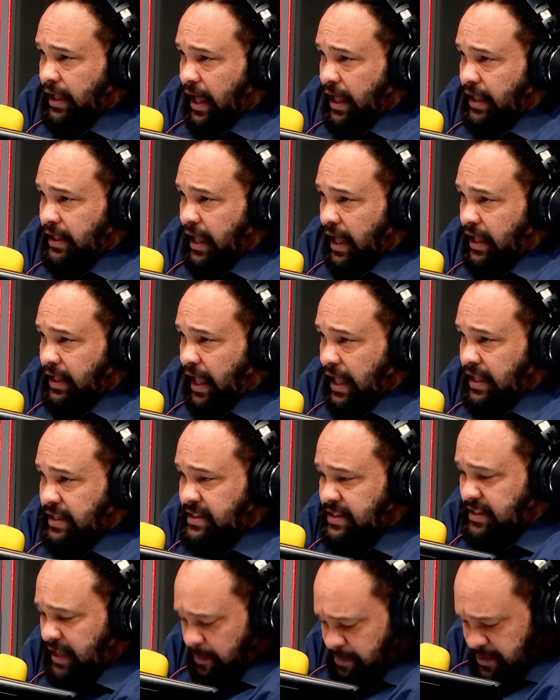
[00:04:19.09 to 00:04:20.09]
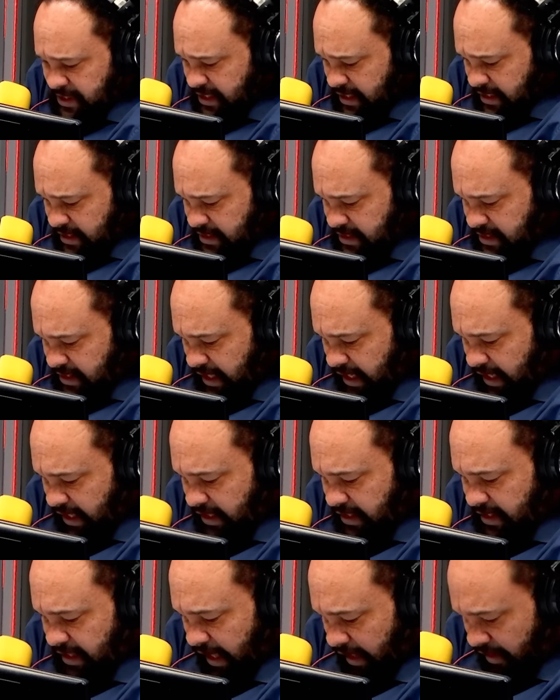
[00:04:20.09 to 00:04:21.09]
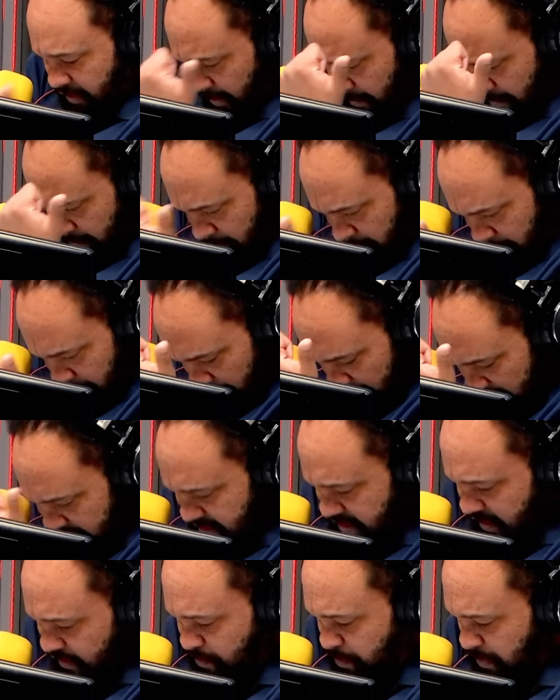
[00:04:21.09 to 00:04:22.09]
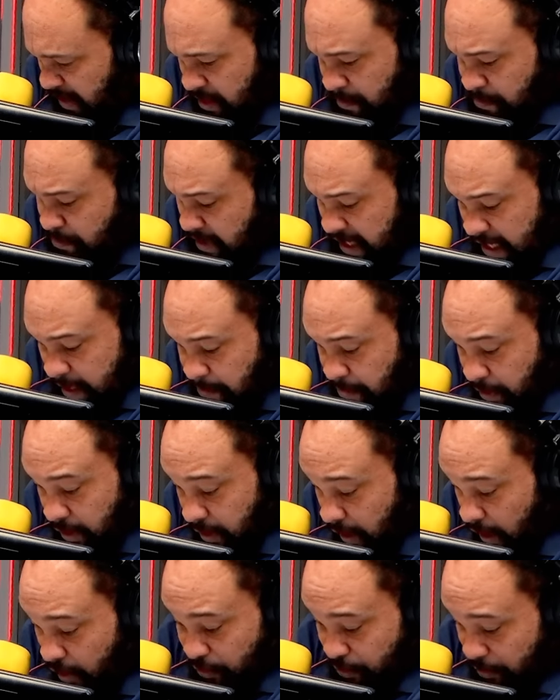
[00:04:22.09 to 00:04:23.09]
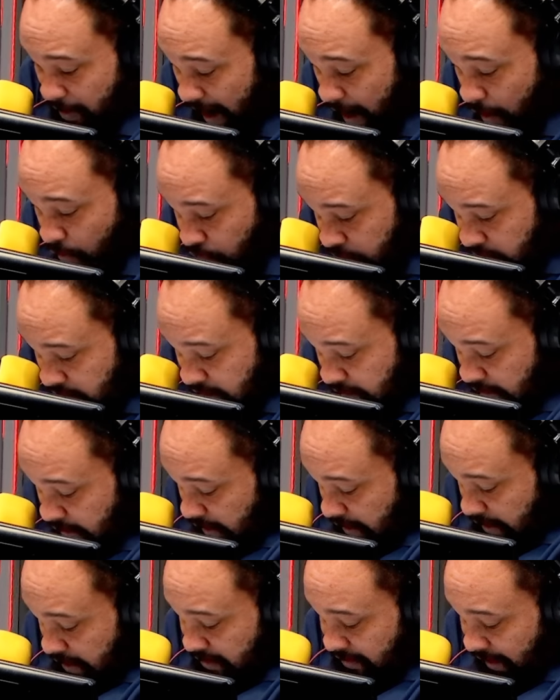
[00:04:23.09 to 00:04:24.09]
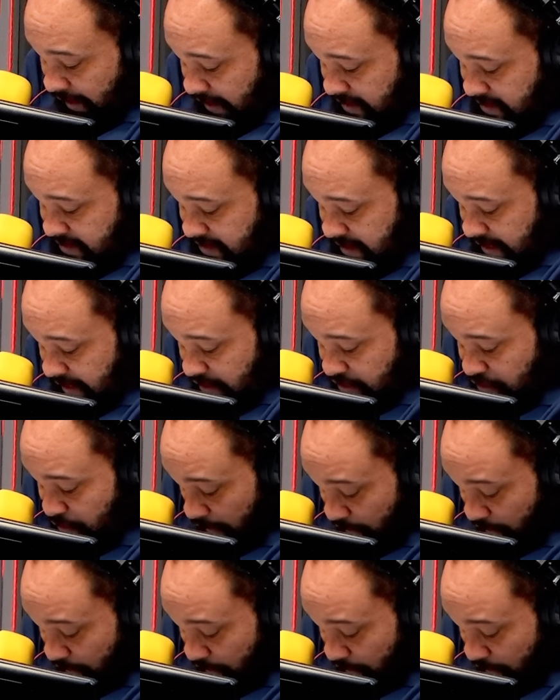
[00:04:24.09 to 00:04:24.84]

and, and, and substance intake, there must have been people around that scene to